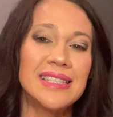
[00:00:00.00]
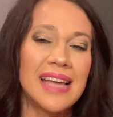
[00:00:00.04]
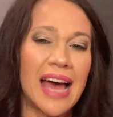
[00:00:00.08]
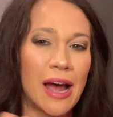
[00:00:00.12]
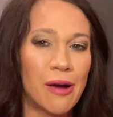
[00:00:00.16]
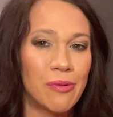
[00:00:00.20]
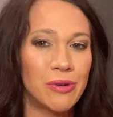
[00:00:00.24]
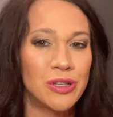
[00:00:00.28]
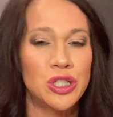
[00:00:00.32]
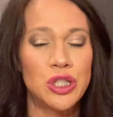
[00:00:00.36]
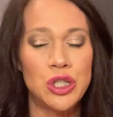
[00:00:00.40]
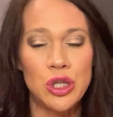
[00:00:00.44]
I
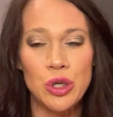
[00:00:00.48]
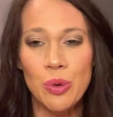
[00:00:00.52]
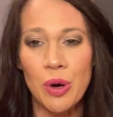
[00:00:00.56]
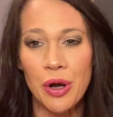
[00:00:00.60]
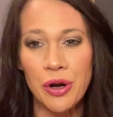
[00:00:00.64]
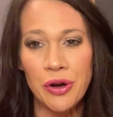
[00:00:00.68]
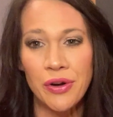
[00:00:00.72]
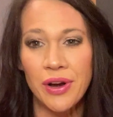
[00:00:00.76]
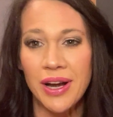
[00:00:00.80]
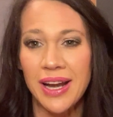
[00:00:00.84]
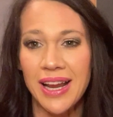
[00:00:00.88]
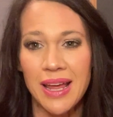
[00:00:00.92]
was
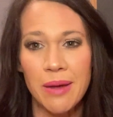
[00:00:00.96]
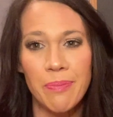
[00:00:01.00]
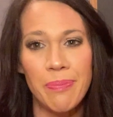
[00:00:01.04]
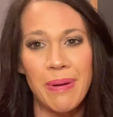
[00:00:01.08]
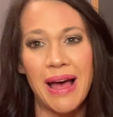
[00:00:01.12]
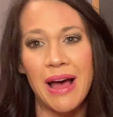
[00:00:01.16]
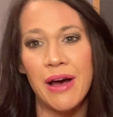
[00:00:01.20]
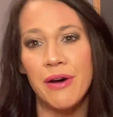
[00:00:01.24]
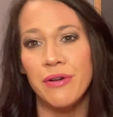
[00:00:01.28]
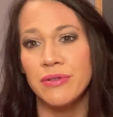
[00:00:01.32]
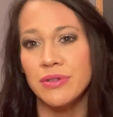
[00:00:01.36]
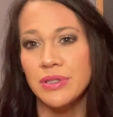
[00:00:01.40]
288
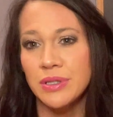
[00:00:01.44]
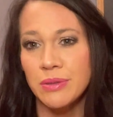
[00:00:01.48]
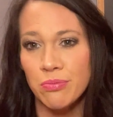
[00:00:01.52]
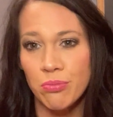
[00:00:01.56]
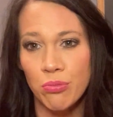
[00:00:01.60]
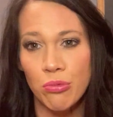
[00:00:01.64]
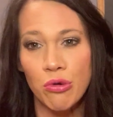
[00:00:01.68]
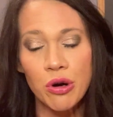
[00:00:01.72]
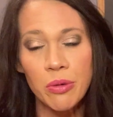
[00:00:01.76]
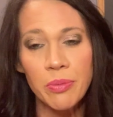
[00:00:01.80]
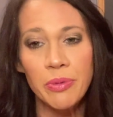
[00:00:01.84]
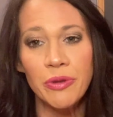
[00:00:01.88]
pounds,
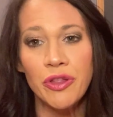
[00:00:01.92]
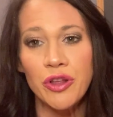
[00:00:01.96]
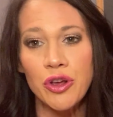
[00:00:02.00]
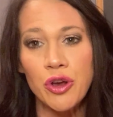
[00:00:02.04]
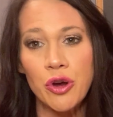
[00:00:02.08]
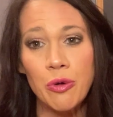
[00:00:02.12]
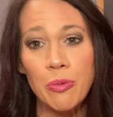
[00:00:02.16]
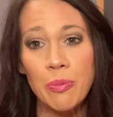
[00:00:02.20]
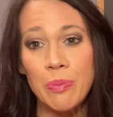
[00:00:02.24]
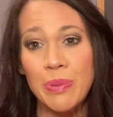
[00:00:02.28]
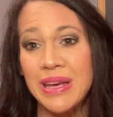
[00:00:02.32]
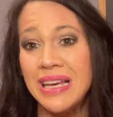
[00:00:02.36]
morbidly
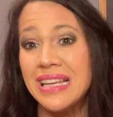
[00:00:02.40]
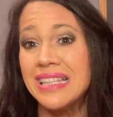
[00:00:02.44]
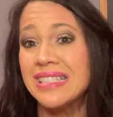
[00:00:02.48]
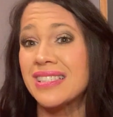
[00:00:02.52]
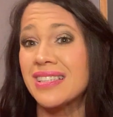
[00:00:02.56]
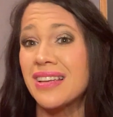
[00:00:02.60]
obese,